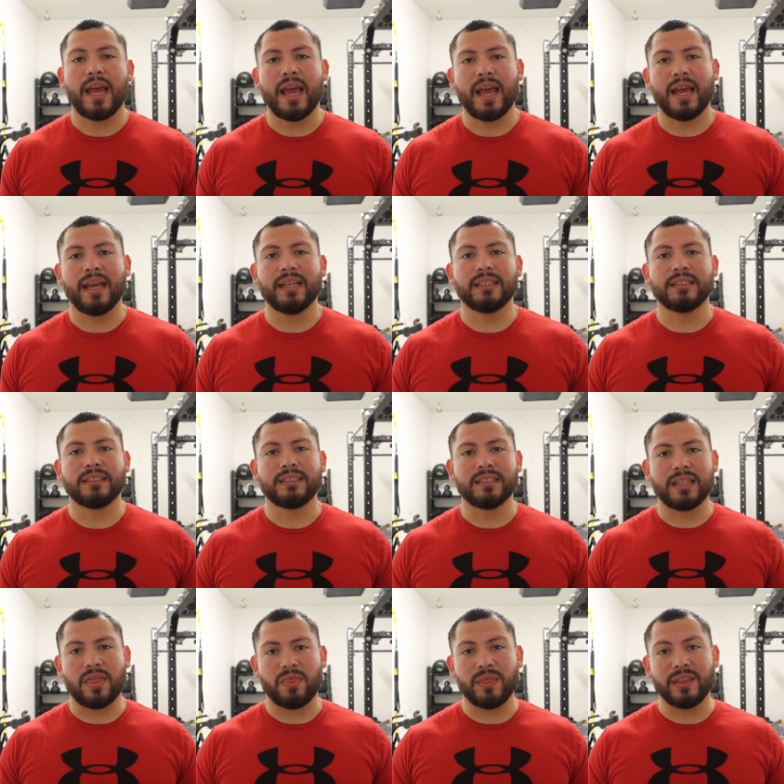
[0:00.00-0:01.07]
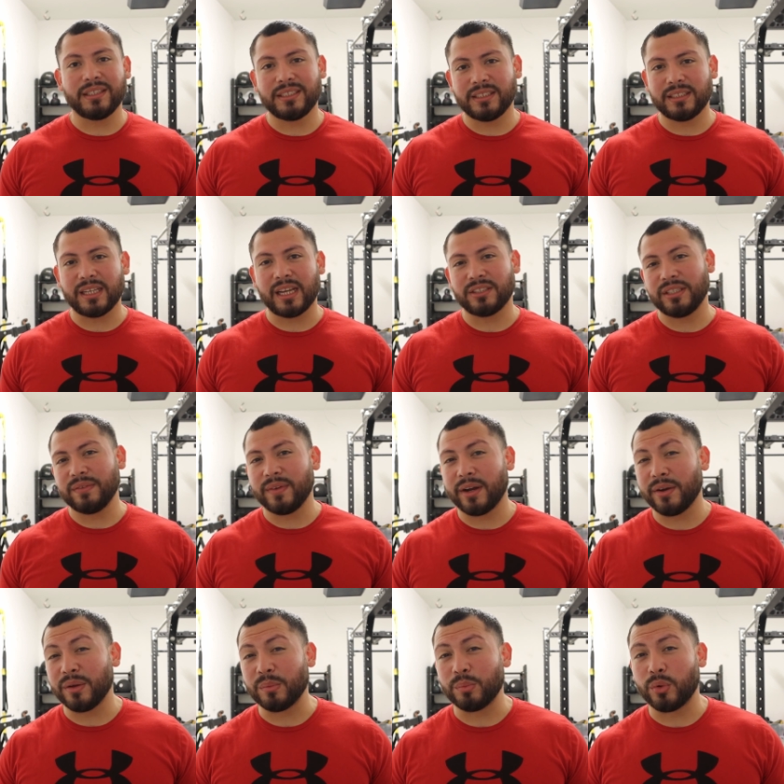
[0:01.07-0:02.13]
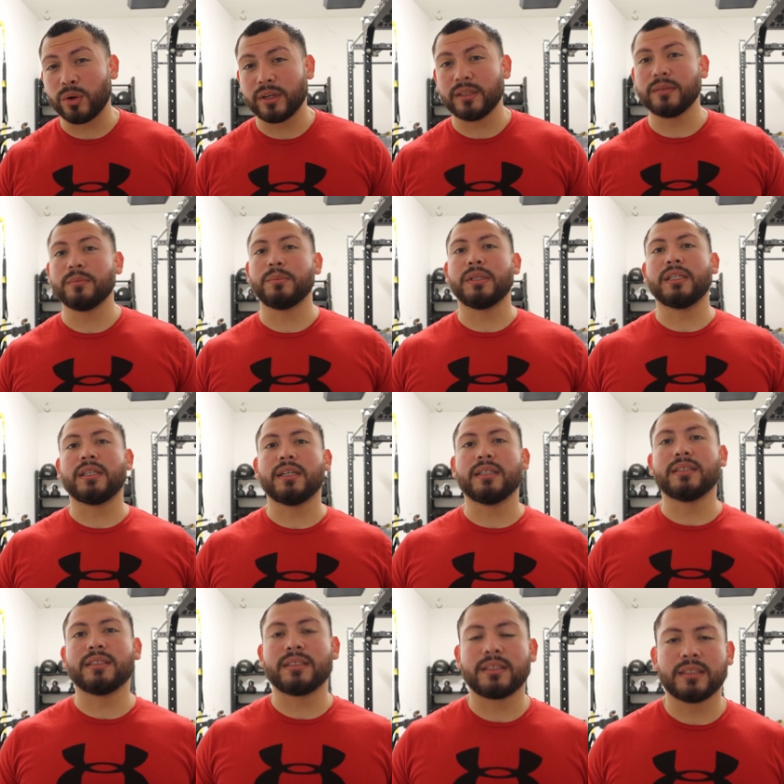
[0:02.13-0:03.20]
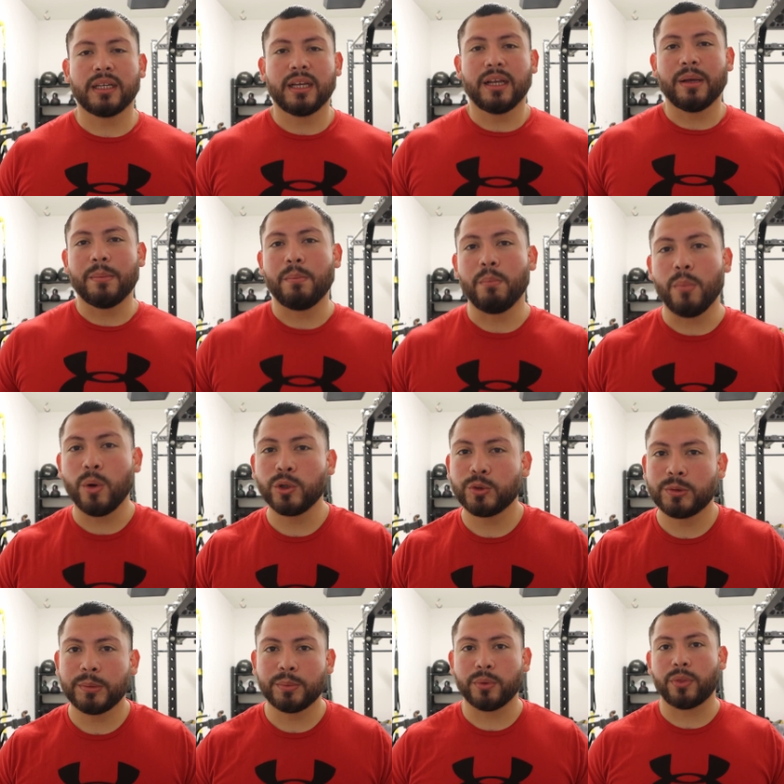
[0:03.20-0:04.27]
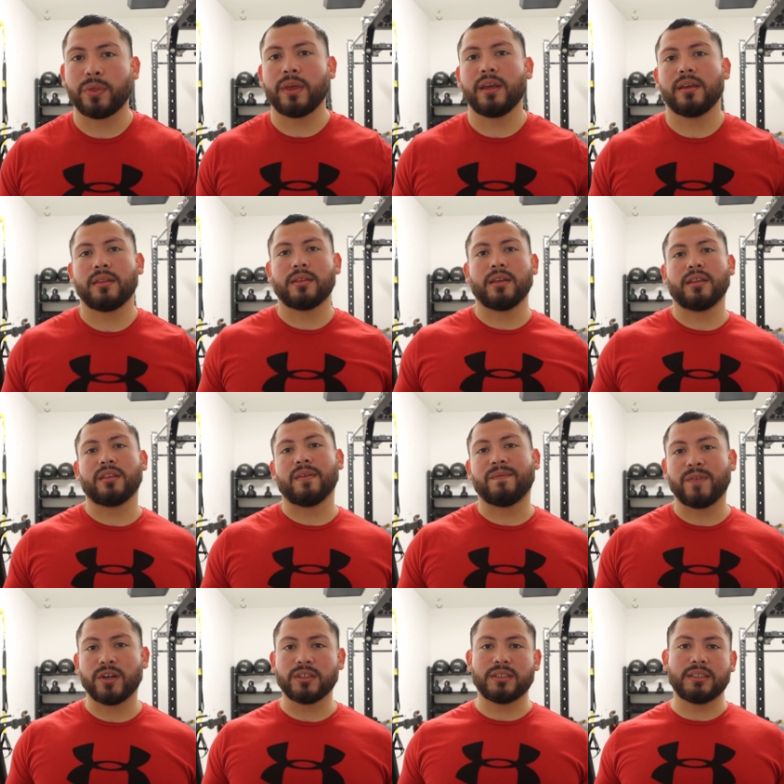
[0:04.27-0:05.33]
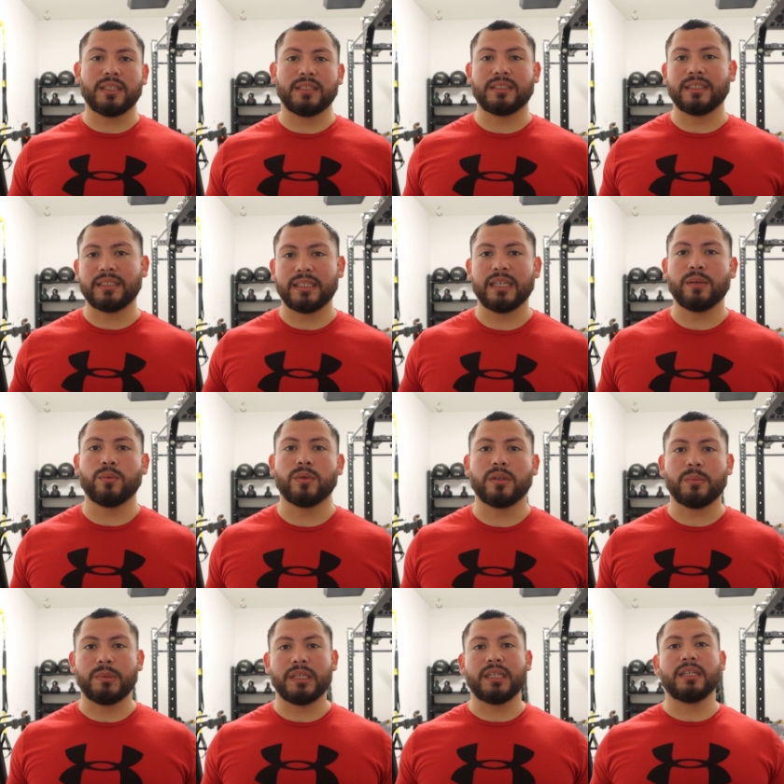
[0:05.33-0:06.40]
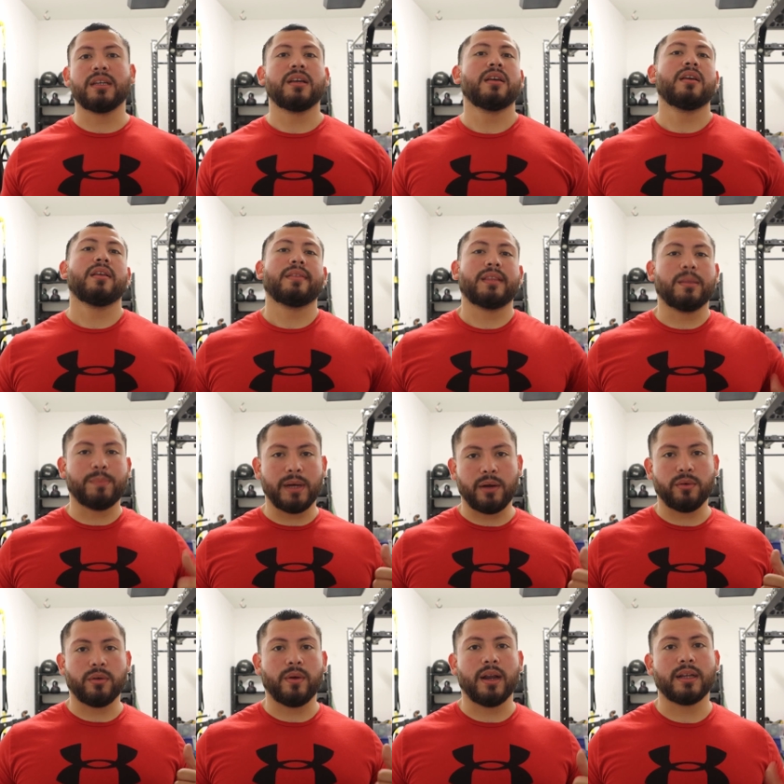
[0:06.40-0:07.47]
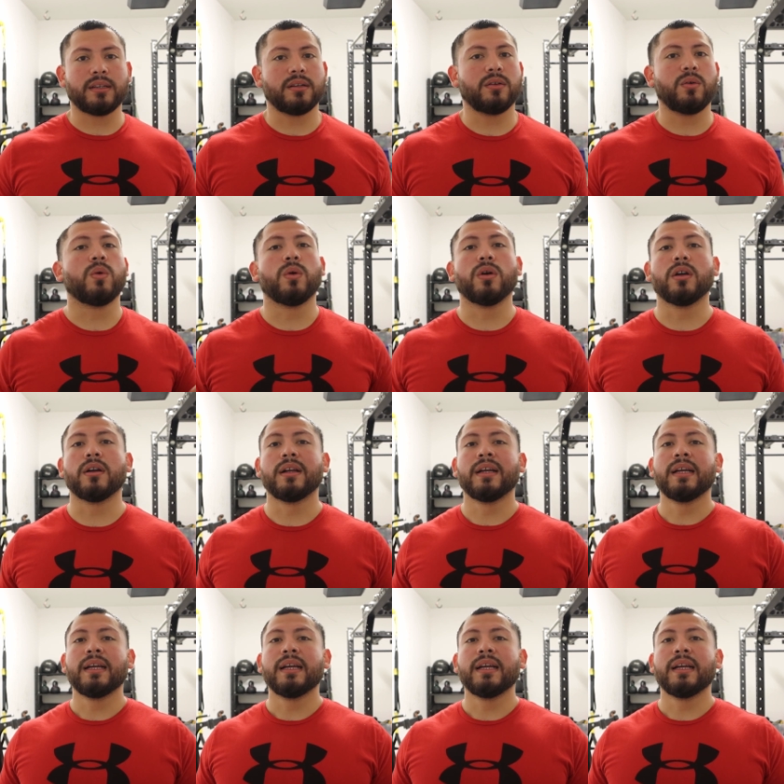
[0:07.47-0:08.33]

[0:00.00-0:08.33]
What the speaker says: And this is actually very important because most people think that the first thing to get would be the power rack, or